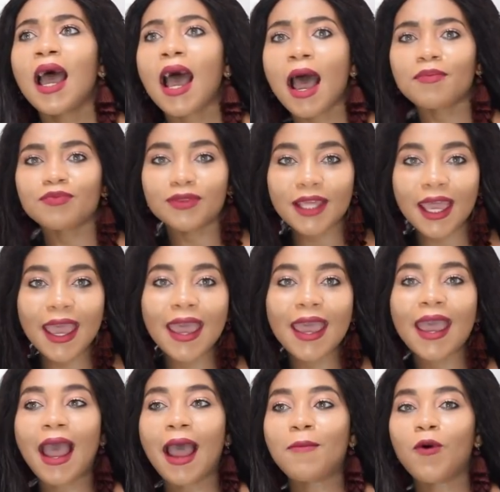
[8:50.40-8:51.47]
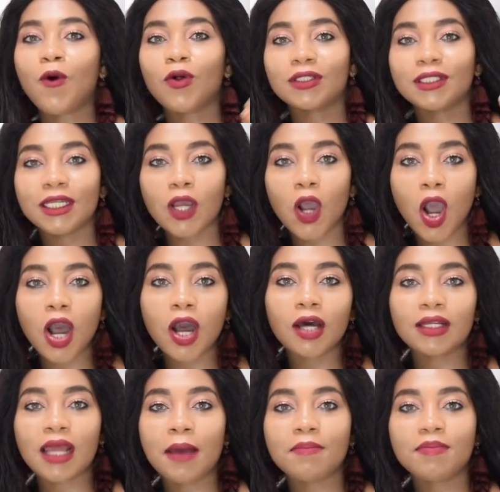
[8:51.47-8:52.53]
I'm there, I'm holding
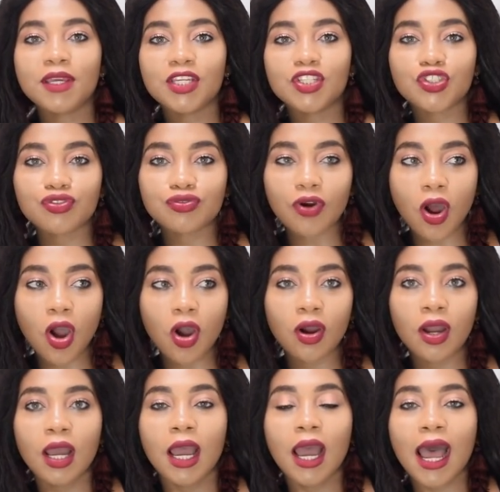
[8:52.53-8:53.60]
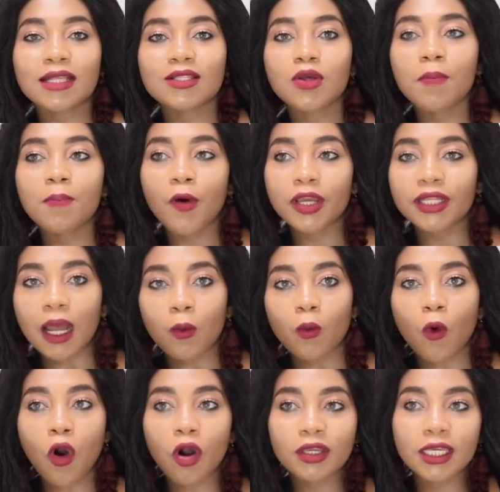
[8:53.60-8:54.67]
on, I'm being strong. At some point, I'm
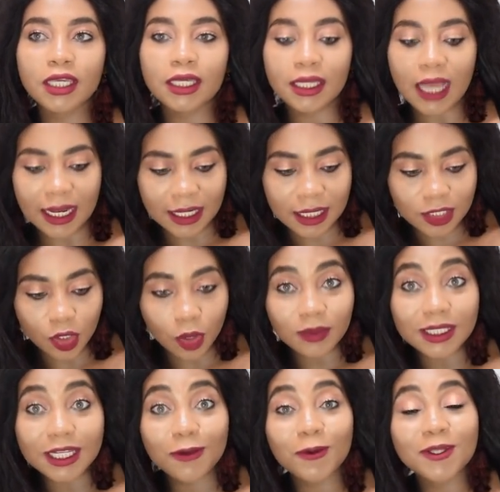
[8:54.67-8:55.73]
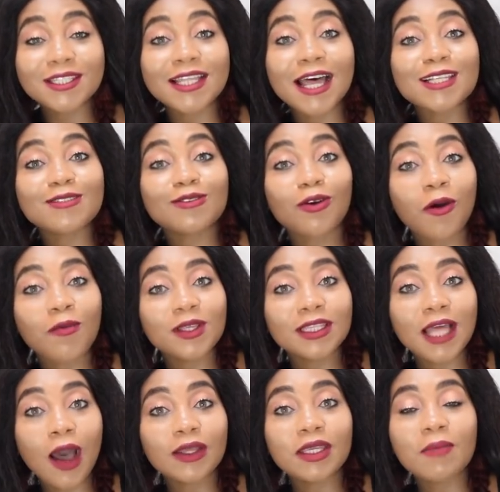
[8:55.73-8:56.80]
walking, and then some liquid starts coming
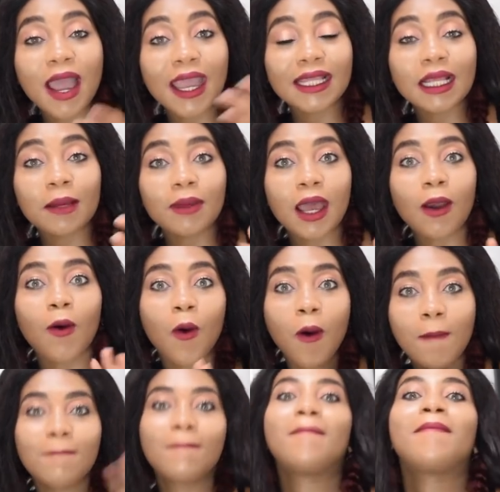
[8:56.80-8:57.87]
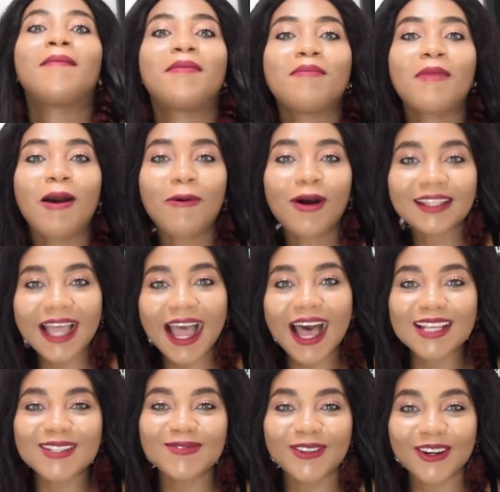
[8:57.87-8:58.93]
down. In my head, I'm like, my water
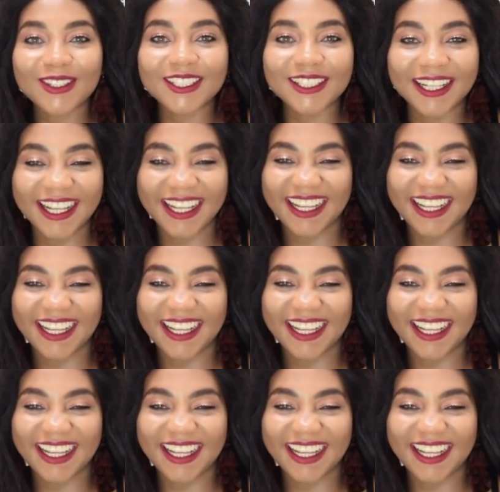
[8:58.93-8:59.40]
has broken.